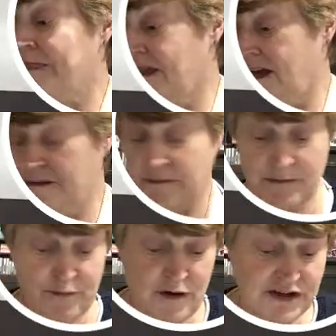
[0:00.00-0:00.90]
I have my
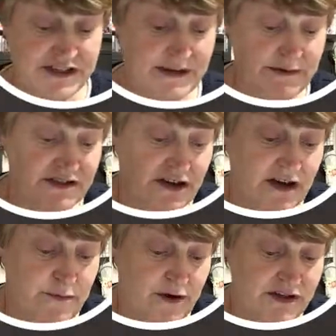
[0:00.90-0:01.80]
brush here, my
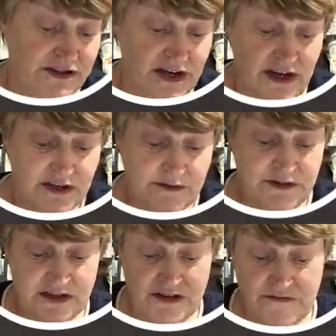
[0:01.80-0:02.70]
die brush. So I'm
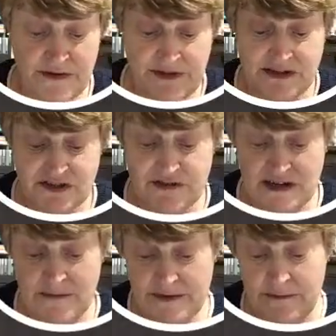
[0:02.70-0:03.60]
just going to run these through a
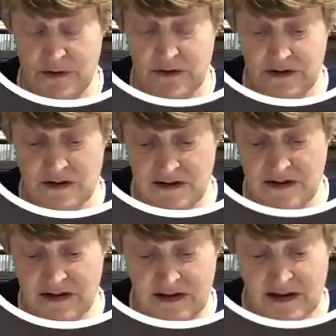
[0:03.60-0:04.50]
little bit more.
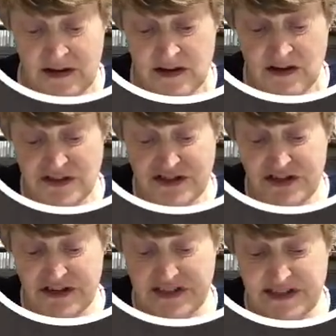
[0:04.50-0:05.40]
I
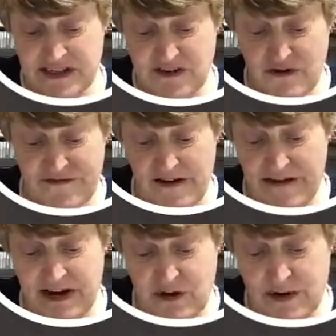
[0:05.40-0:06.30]
just did a
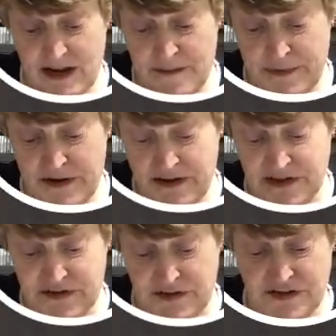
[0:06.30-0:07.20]
very quick
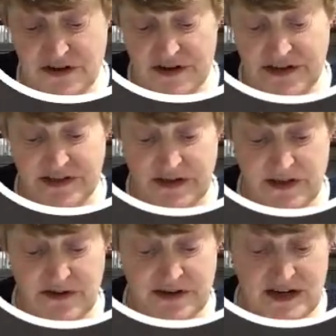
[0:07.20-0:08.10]
pass through the dies so that
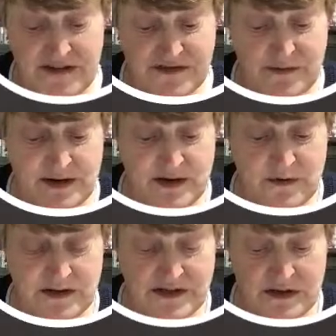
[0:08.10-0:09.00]
you didn't have to wait
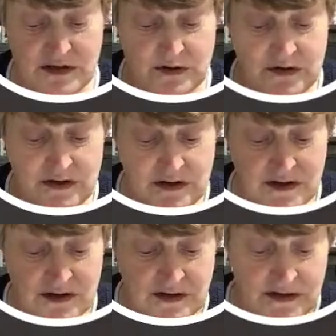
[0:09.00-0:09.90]
quite so long
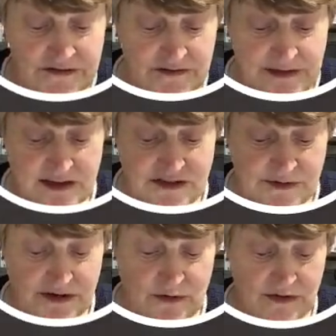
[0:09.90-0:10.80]
for me
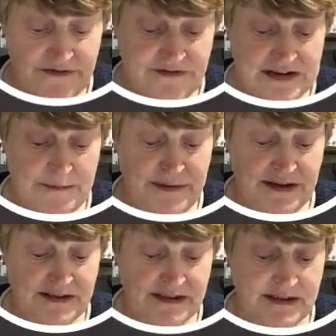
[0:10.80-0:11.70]
doing all the fiddly
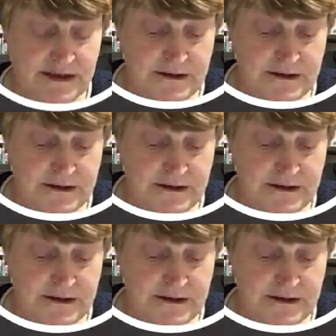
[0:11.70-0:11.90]
bits.